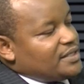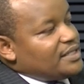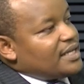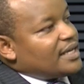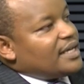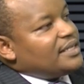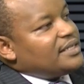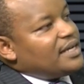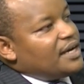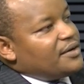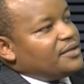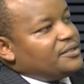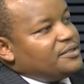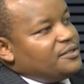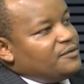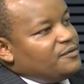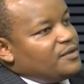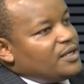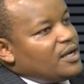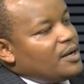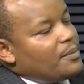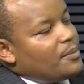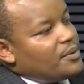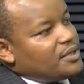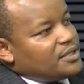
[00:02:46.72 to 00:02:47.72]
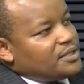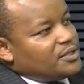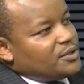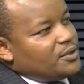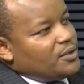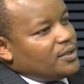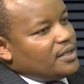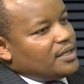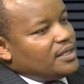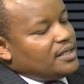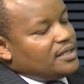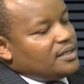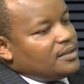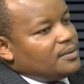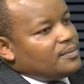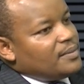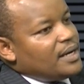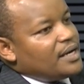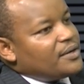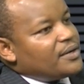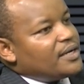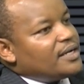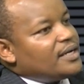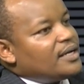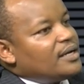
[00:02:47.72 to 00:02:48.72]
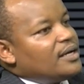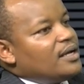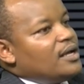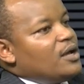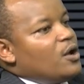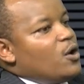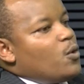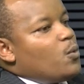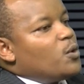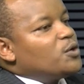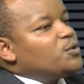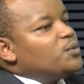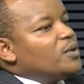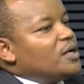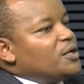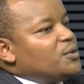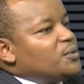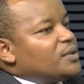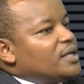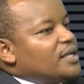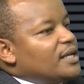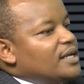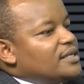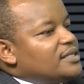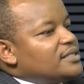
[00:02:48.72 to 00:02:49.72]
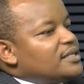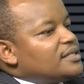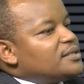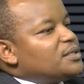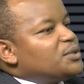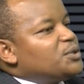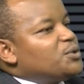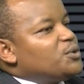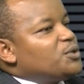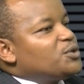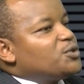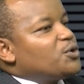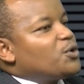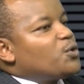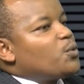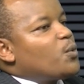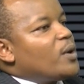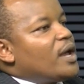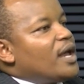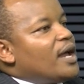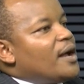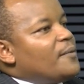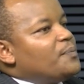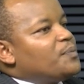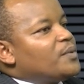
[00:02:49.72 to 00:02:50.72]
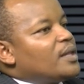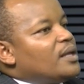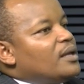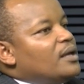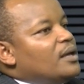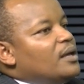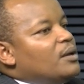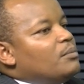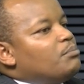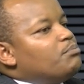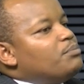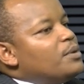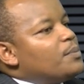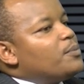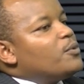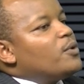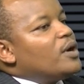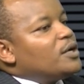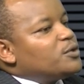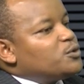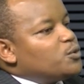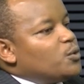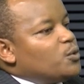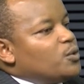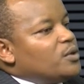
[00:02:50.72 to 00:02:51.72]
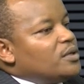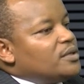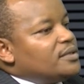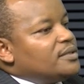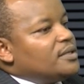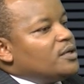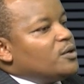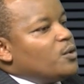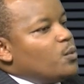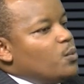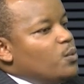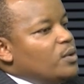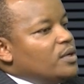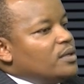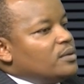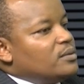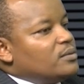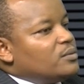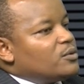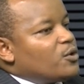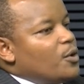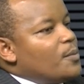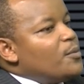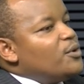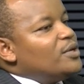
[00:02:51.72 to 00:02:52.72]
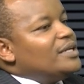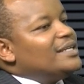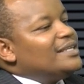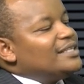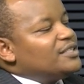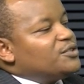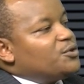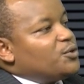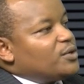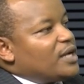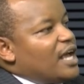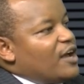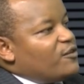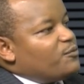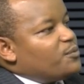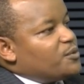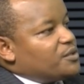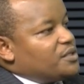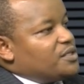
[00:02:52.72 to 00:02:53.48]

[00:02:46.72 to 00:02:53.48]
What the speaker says: a second narrative in our political arena. What we are looking at is a situation where people are told communities don't have